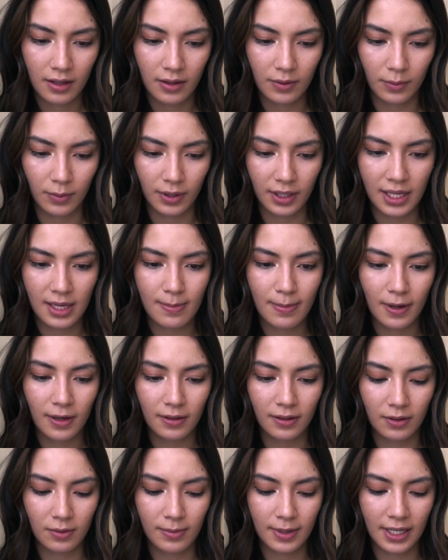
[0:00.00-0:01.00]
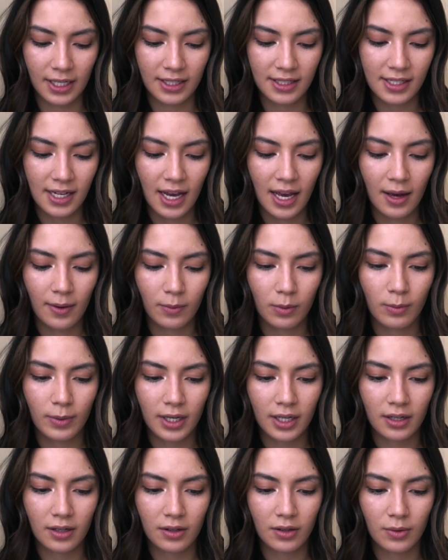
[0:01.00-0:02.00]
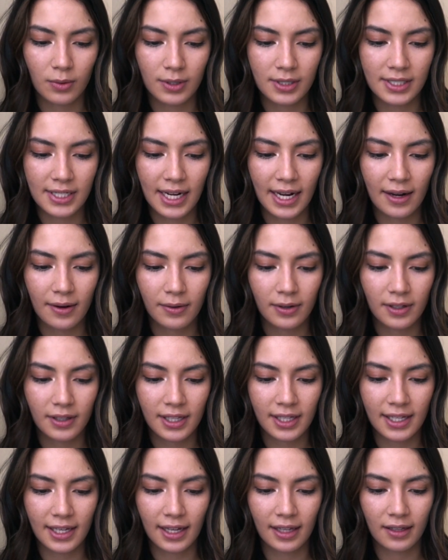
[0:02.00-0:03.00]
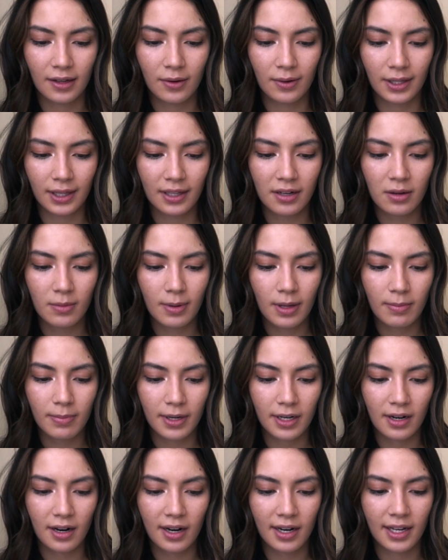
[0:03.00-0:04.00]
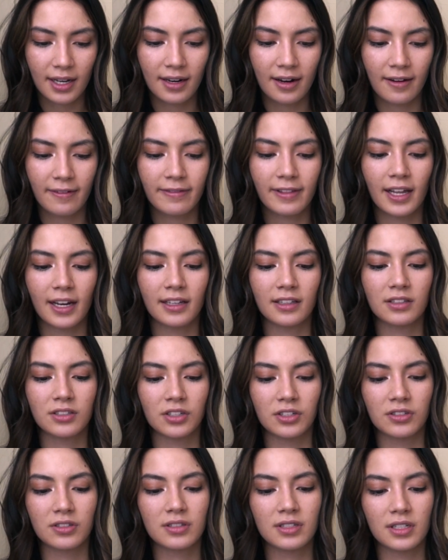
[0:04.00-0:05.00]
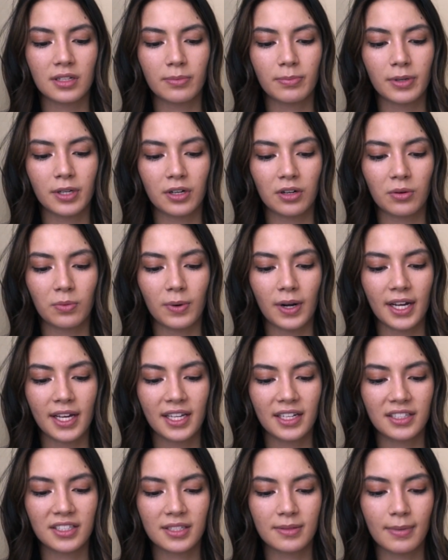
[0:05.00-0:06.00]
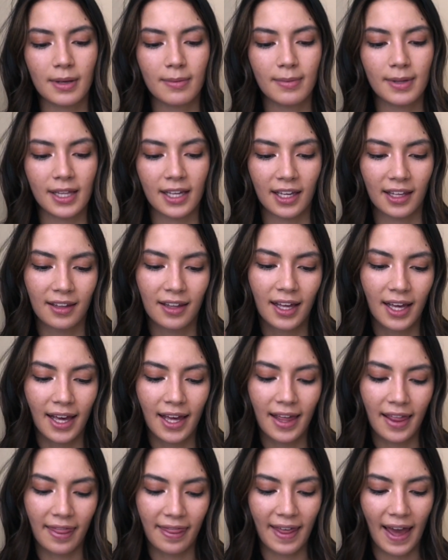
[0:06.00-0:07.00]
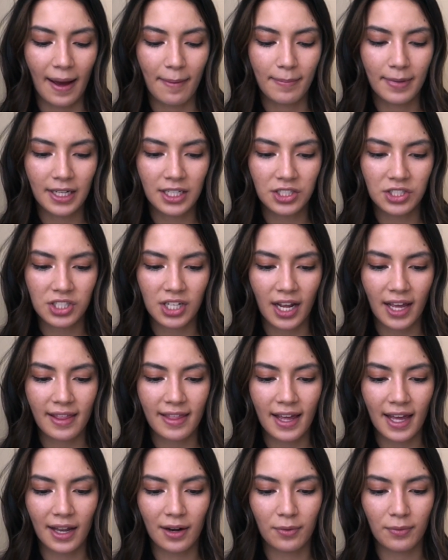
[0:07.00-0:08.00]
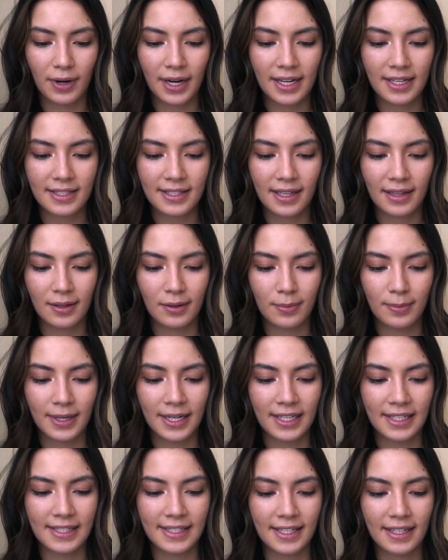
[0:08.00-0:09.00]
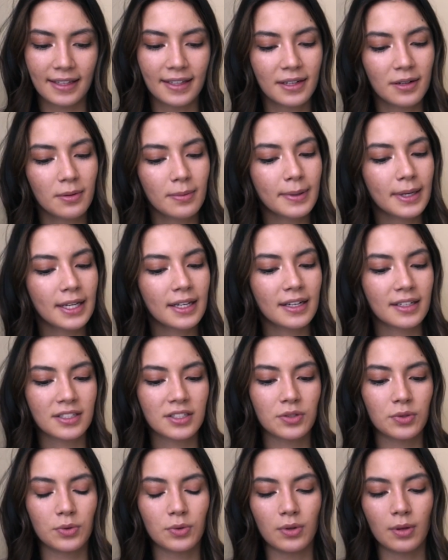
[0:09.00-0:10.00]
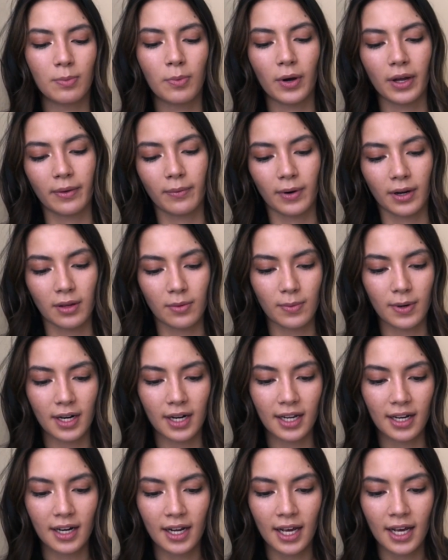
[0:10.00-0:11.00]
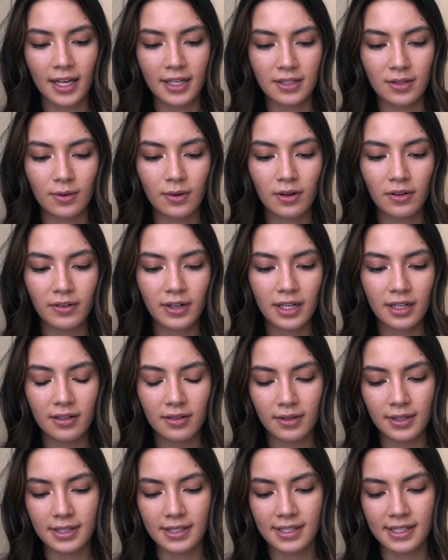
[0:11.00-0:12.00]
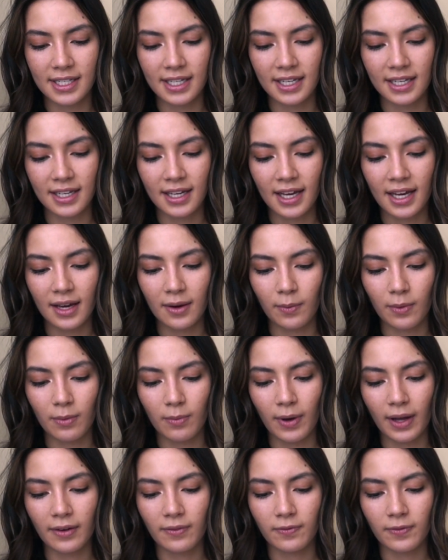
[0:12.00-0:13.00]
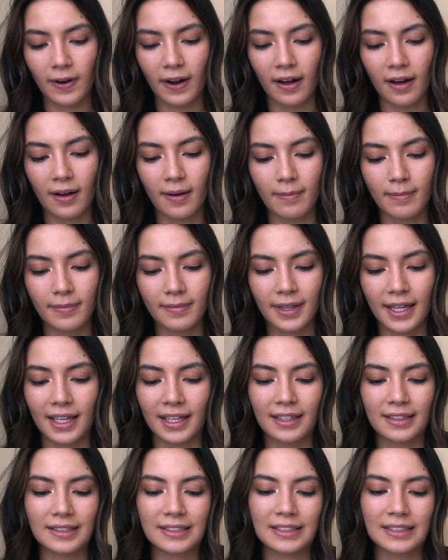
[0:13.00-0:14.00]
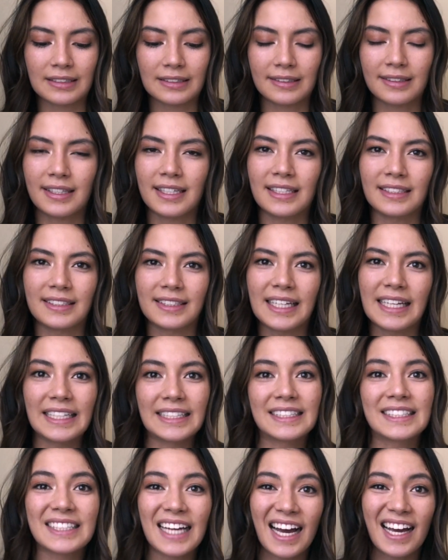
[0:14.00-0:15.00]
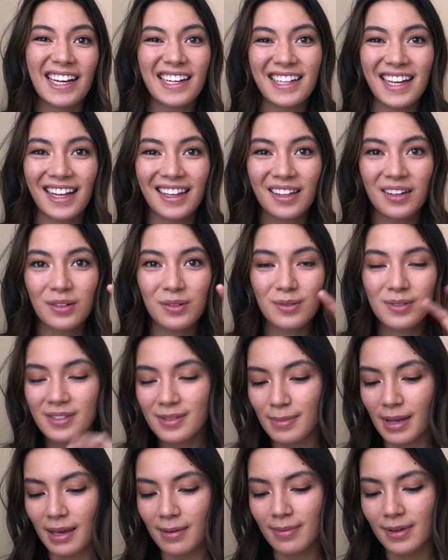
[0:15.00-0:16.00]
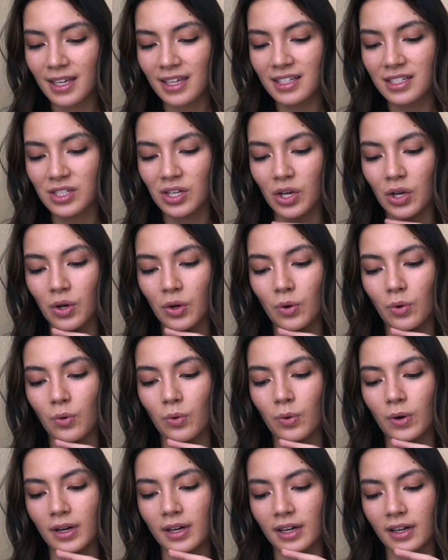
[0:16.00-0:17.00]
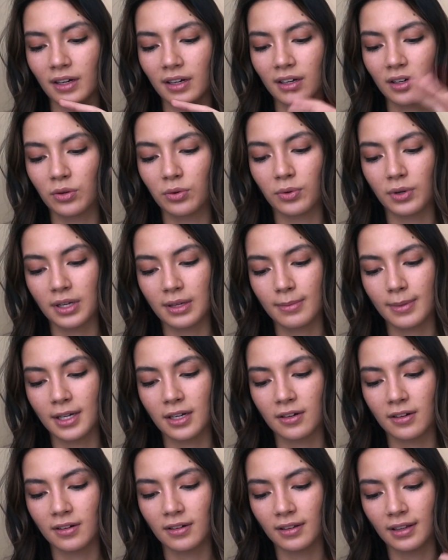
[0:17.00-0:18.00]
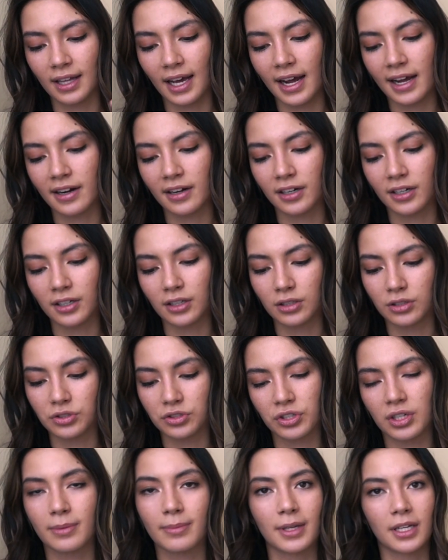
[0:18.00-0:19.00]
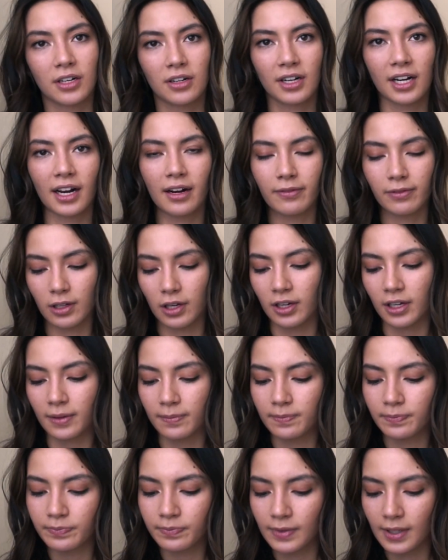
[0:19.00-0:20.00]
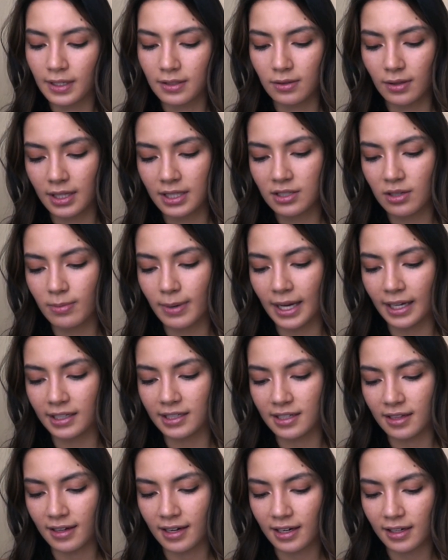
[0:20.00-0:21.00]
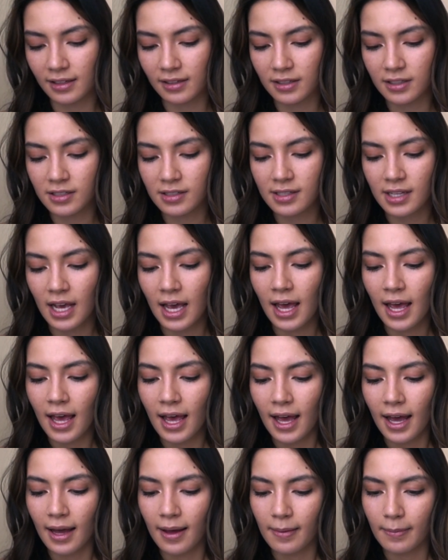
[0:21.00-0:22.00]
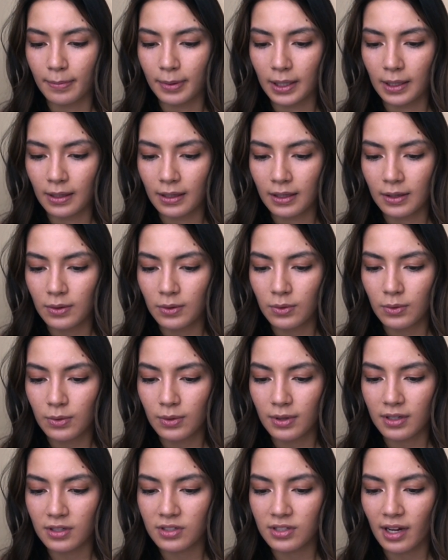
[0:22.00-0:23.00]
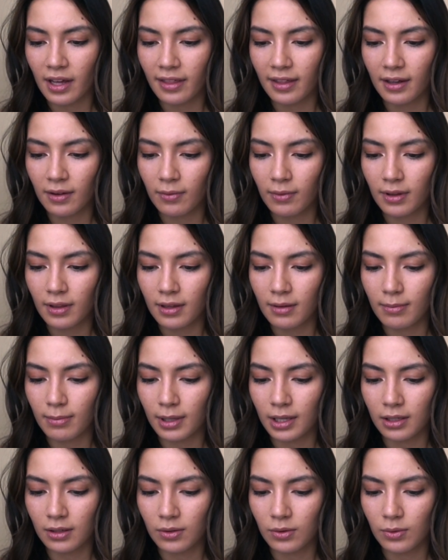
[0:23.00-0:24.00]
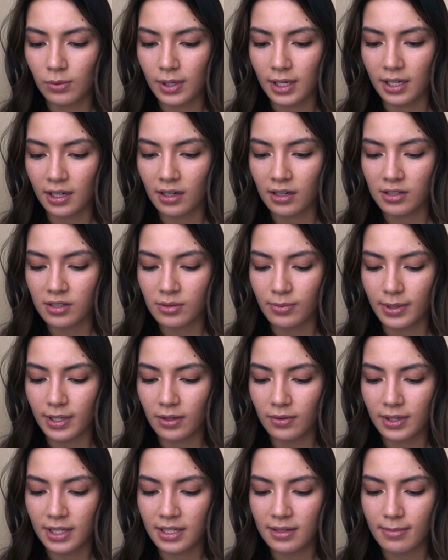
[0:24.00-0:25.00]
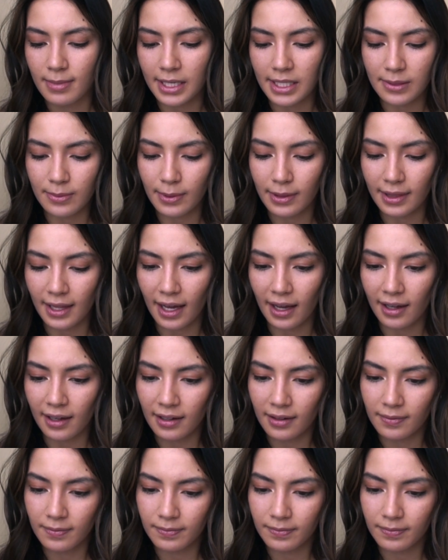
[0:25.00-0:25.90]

We'll keep our luminance. We want to go down on the yellow a little bit, but not enough that it turns into pure white, just maybe like that much, and then raise the luminance a little bit to the point where you want it. So already you can see we went from like these inside yellows maybe to a creamier, lighter, dreamier kind of look. So let's go back into the colors. Blue, there's nothing really blue here, so we don't need to mess with that.